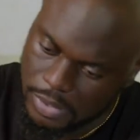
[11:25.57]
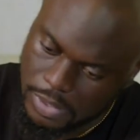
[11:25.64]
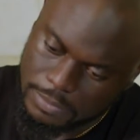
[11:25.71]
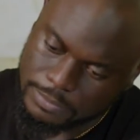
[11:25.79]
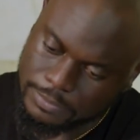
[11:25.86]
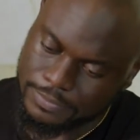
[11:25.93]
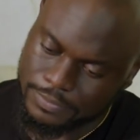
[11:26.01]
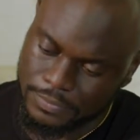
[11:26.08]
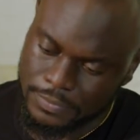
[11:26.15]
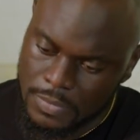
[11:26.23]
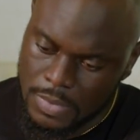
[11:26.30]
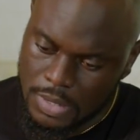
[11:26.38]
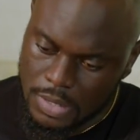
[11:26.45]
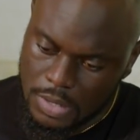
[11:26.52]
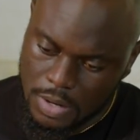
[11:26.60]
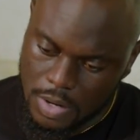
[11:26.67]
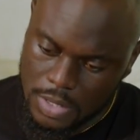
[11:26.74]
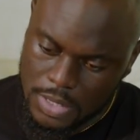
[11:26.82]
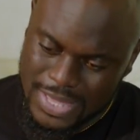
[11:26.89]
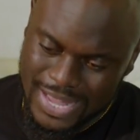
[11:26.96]
Okay.
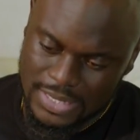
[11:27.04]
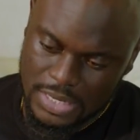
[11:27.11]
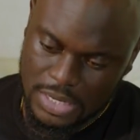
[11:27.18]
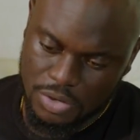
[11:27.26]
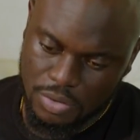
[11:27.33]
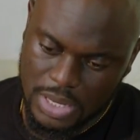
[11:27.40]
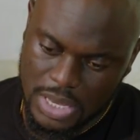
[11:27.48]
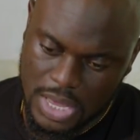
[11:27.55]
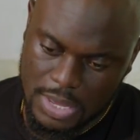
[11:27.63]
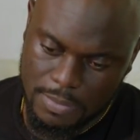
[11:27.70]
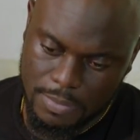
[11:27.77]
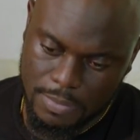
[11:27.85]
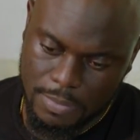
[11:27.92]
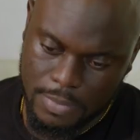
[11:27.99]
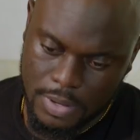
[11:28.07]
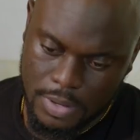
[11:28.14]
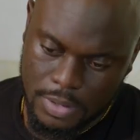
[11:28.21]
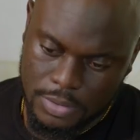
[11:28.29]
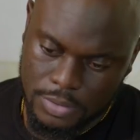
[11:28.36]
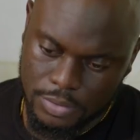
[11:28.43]
That day you came
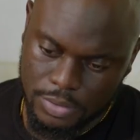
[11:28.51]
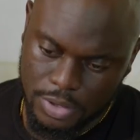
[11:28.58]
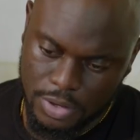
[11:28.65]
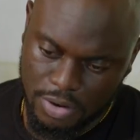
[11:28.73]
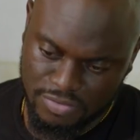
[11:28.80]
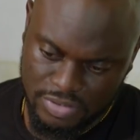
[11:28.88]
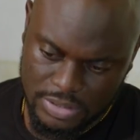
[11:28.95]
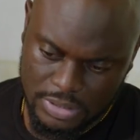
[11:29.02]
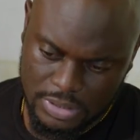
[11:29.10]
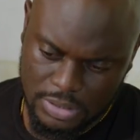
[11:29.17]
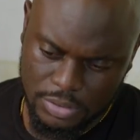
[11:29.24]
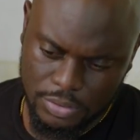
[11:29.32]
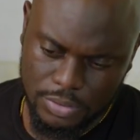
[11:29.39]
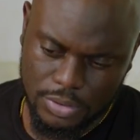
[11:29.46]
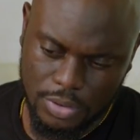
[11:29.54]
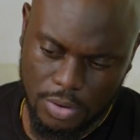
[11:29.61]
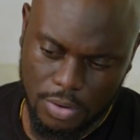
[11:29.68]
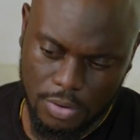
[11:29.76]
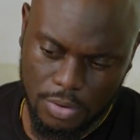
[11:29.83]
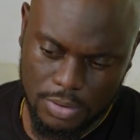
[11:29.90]
to the office and you
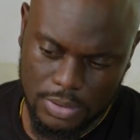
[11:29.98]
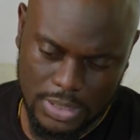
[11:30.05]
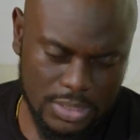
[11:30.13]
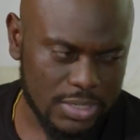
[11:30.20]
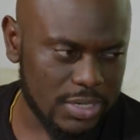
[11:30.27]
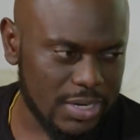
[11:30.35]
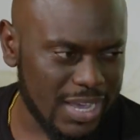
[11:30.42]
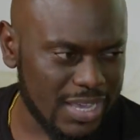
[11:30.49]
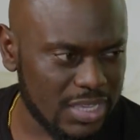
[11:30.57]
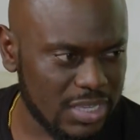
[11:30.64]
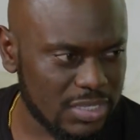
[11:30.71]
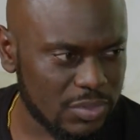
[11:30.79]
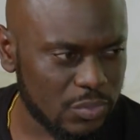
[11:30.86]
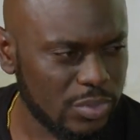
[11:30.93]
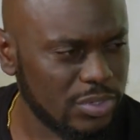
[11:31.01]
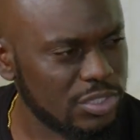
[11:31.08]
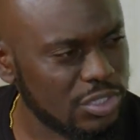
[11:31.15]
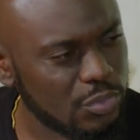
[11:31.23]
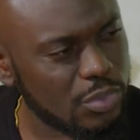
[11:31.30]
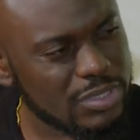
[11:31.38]
saw Nadine and I kiss,
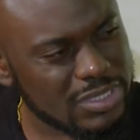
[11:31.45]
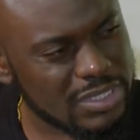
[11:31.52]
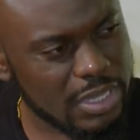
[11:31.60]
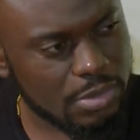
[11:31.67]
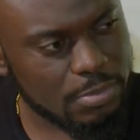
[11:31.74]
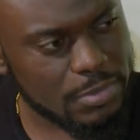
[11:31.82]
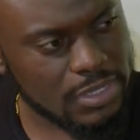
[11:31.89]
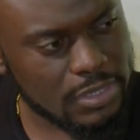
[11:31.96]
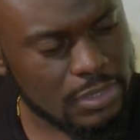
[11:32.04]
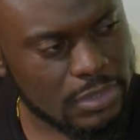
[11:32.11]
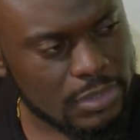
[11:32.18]
what did you want to tell me?